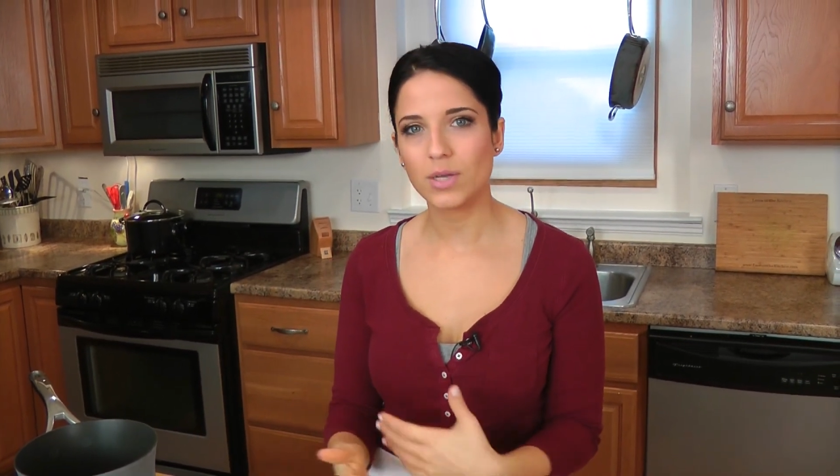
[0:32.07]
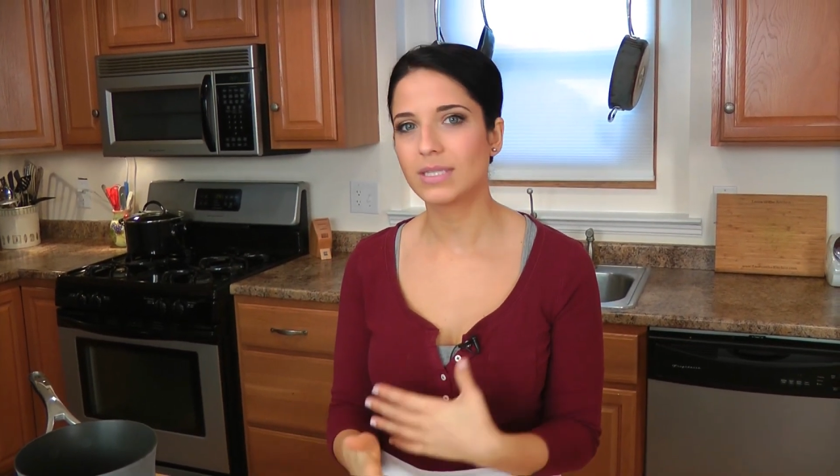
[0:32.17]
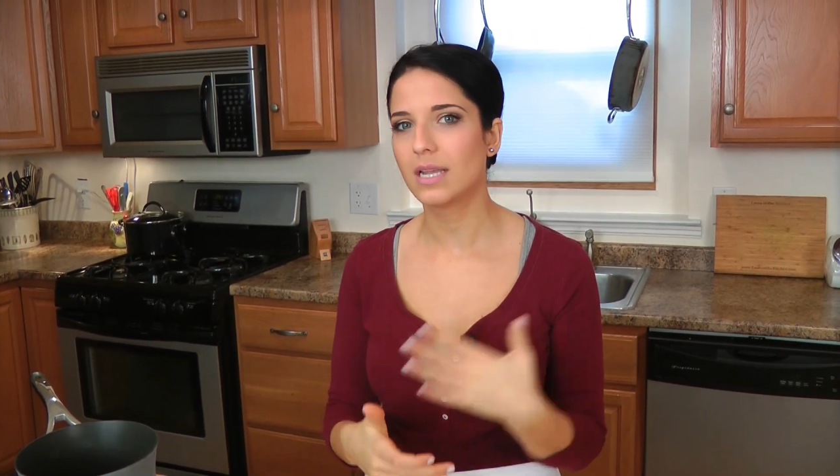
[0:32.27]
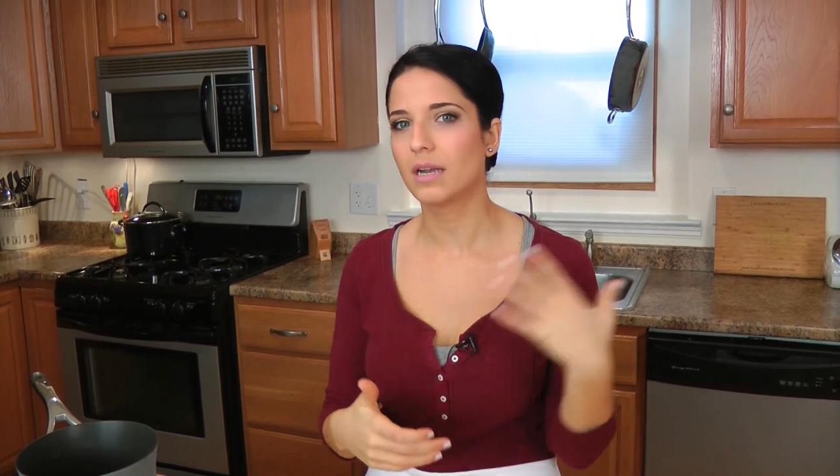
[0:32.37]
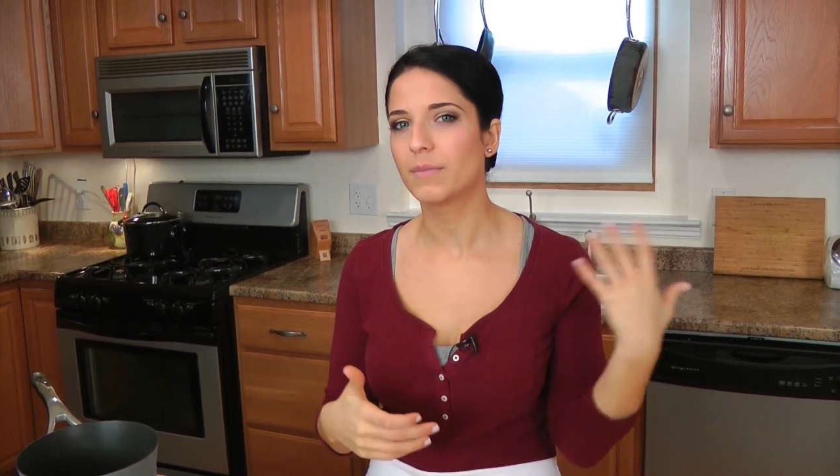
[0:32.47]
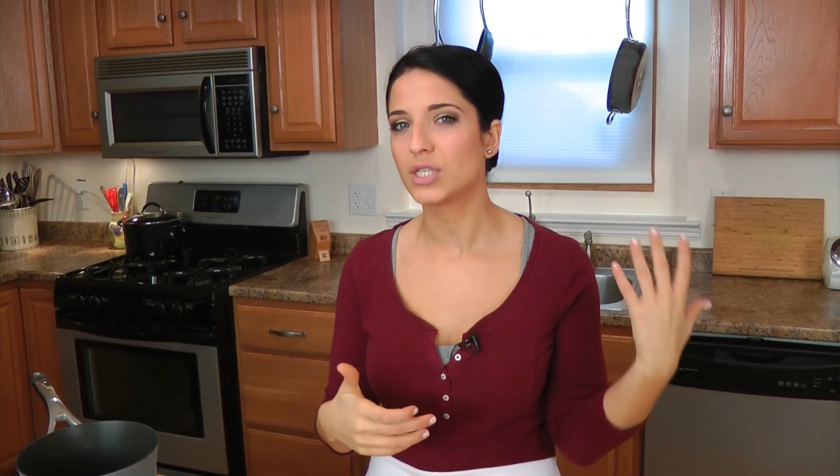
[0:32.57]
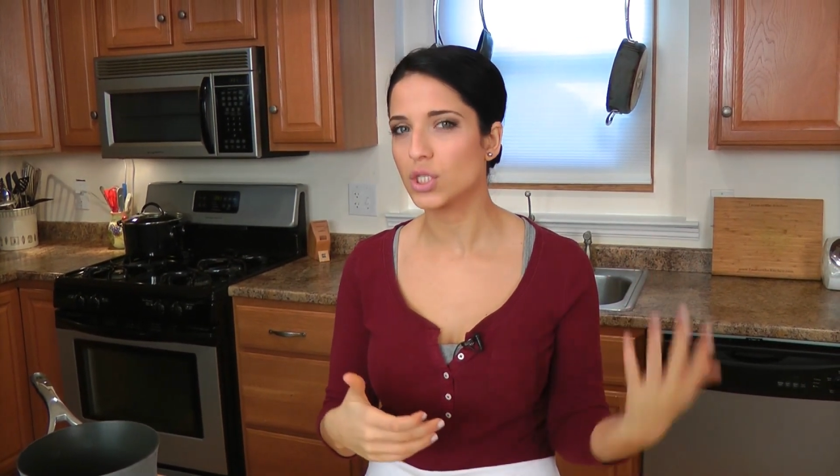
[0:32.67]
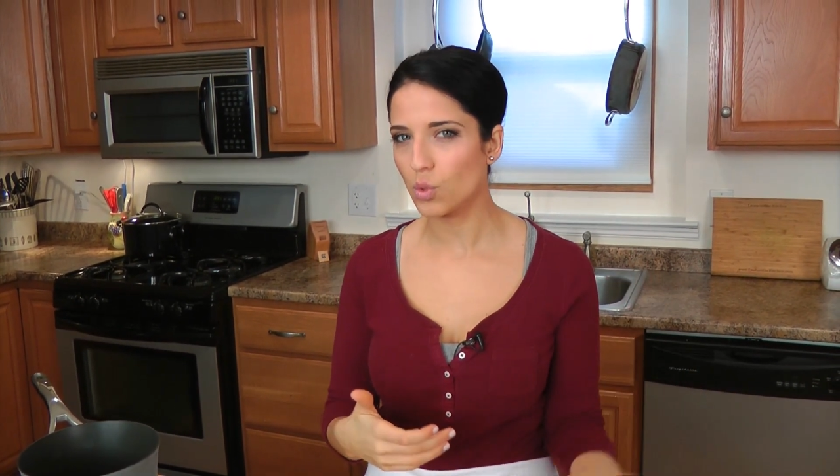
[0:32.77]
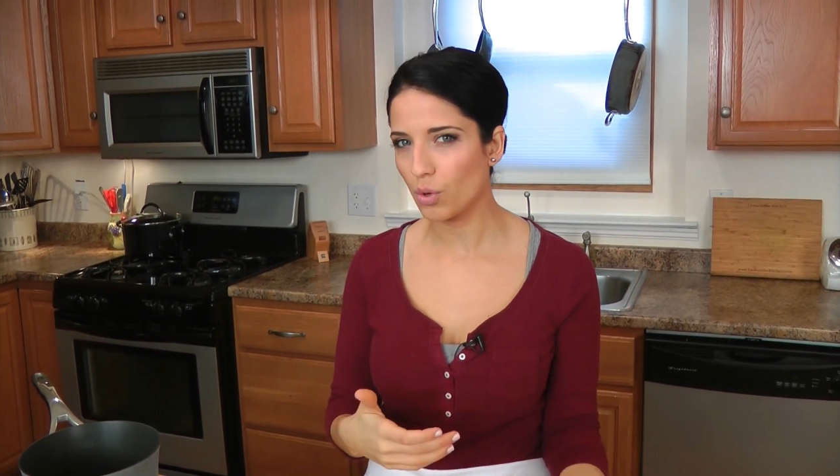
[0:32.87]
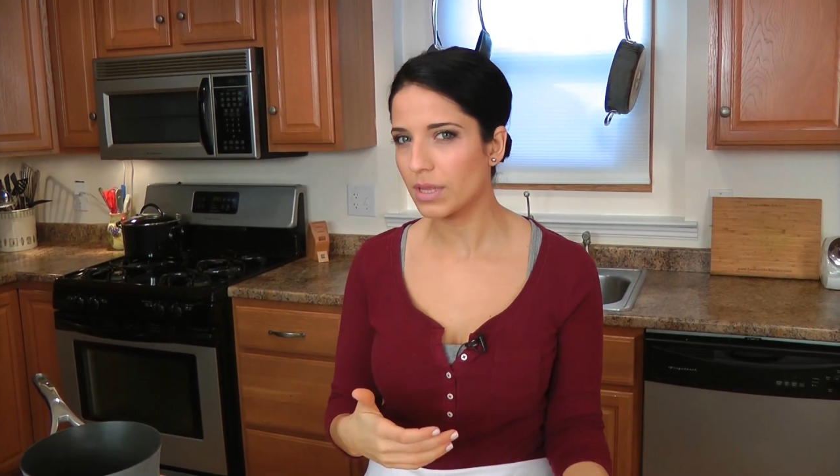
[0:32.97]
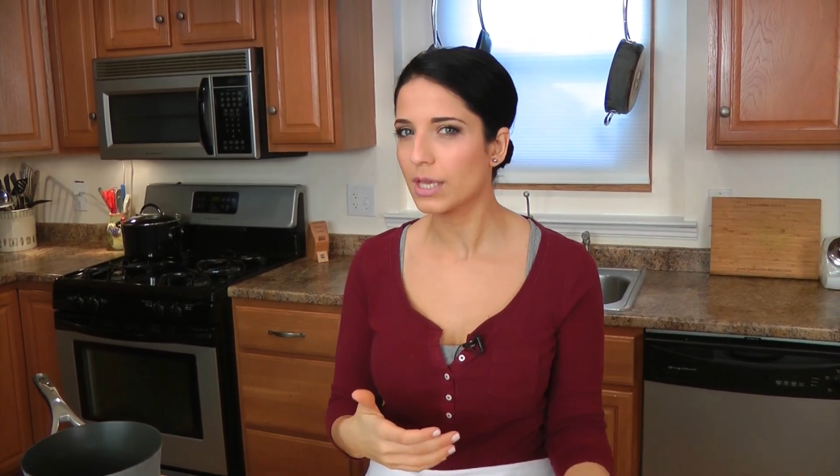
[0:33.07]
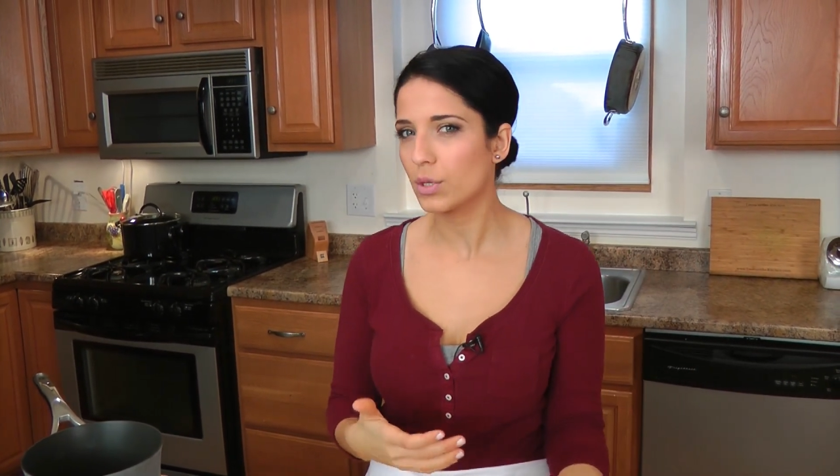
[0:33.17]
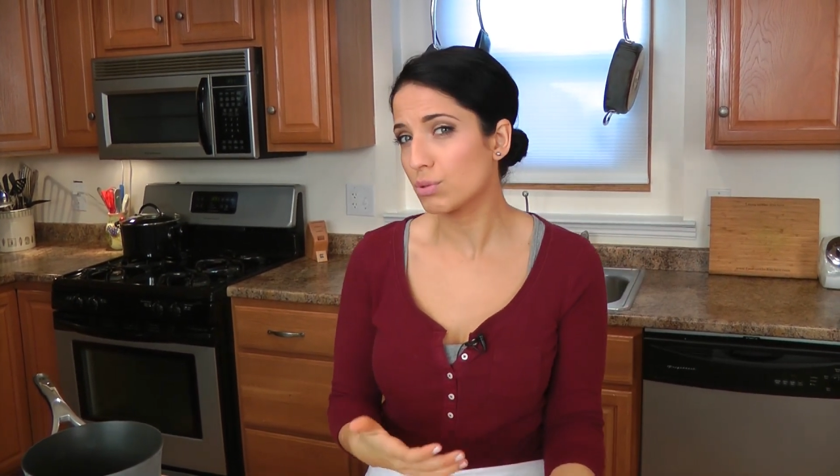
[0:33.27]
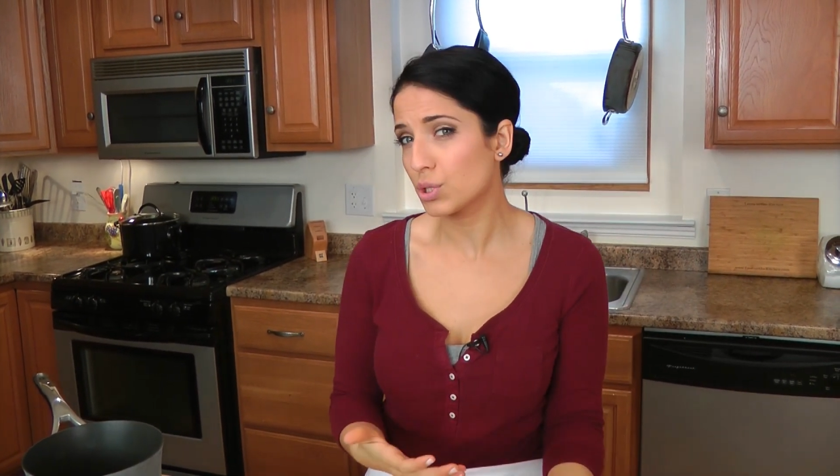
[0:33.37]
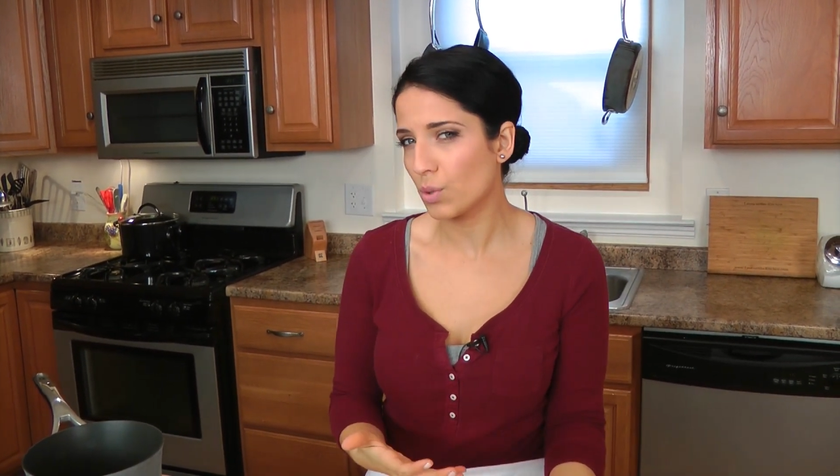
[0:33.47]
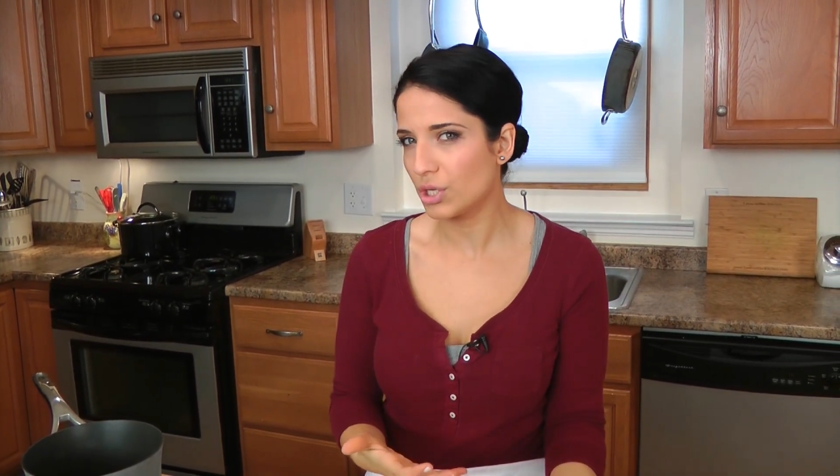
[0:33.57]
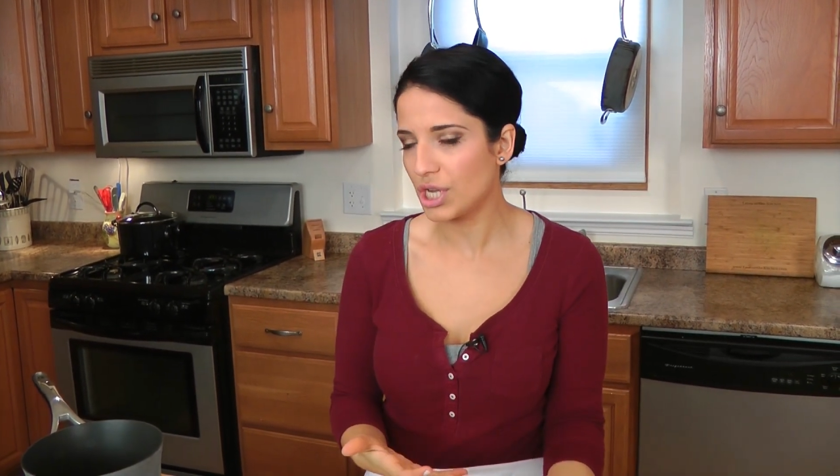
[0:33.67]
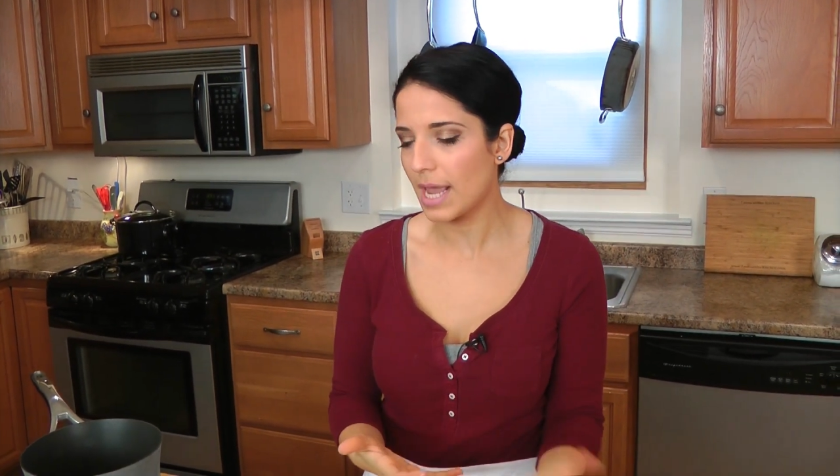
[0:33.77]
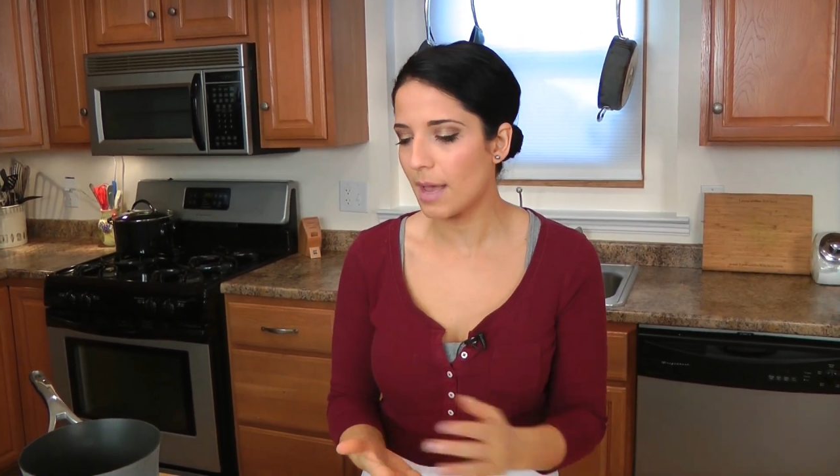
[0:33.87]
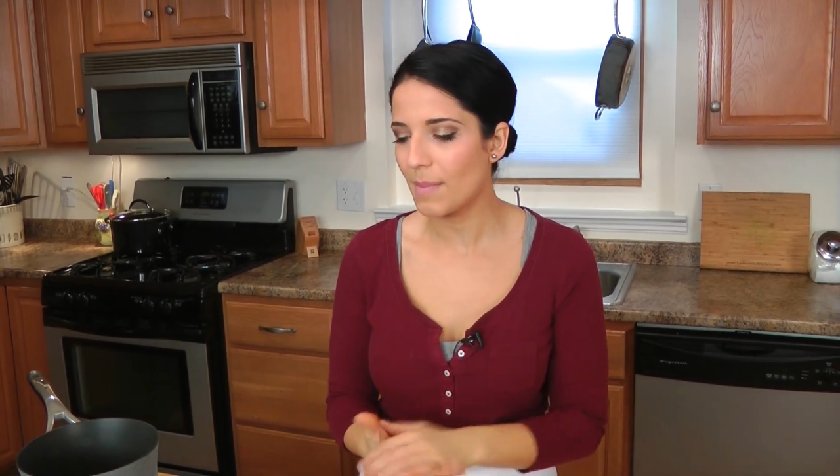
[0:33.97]
so it's not going to be stored like you would store
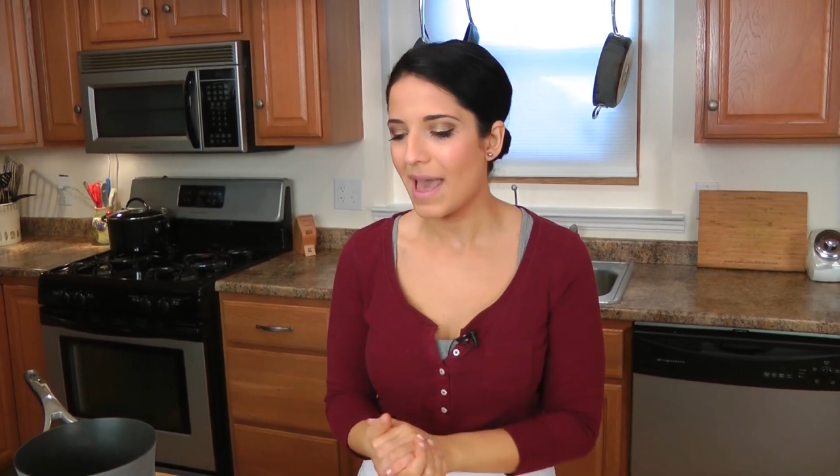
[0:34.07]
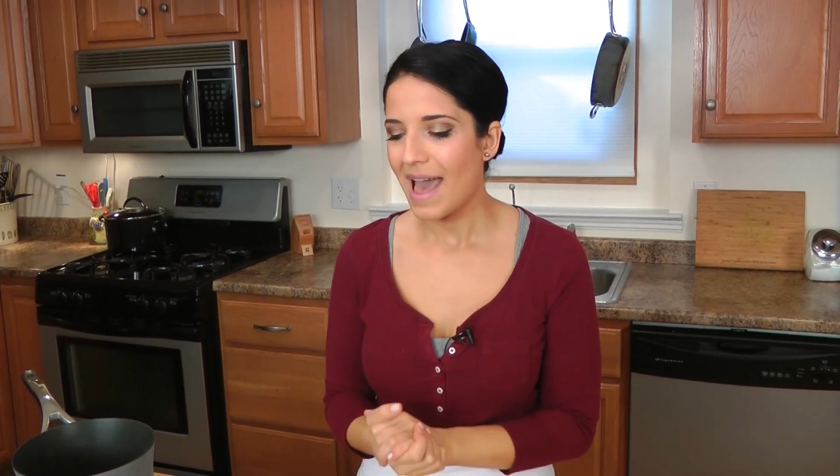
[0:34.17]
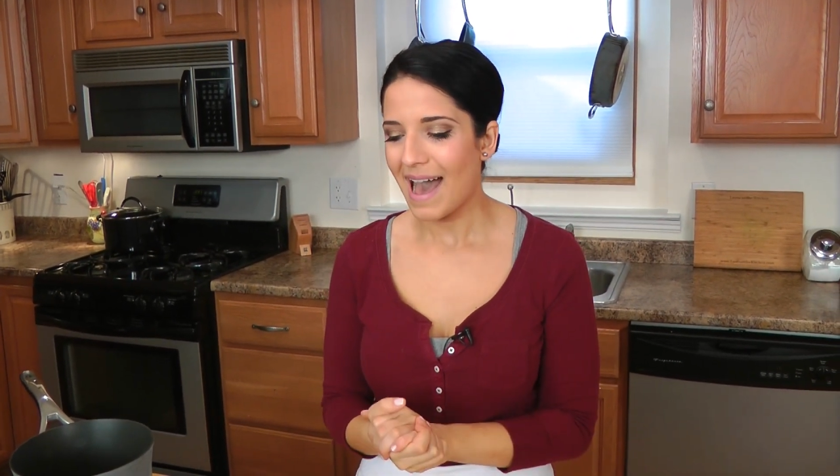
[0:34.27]
jam.